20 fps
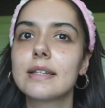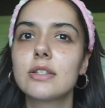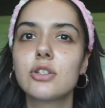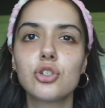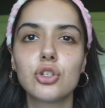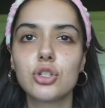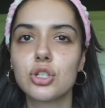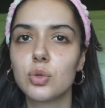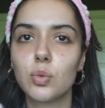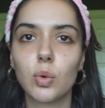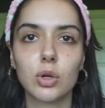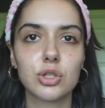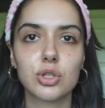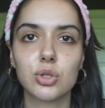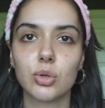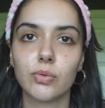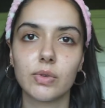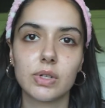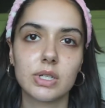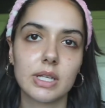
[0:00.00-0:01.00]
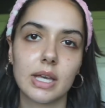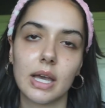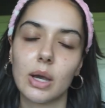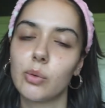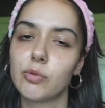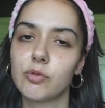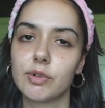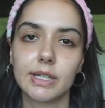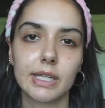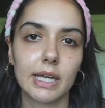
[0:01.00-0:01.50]
Just a once over to get over
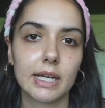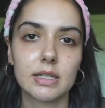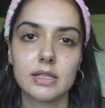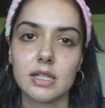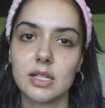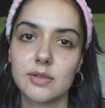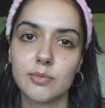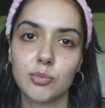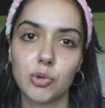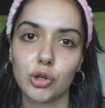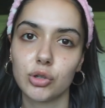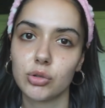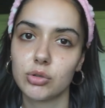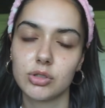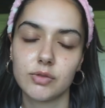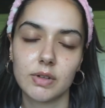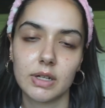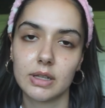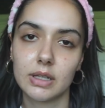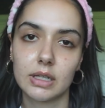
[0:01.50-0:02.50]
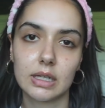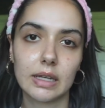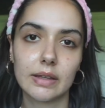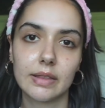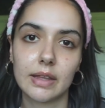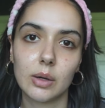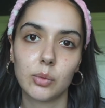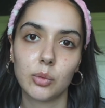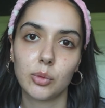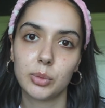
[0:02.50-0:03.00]
any excess product or anything like
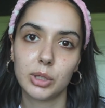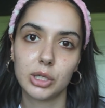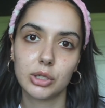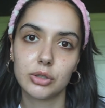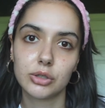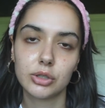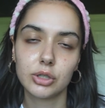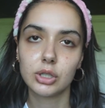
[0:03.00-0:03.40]
that will be good.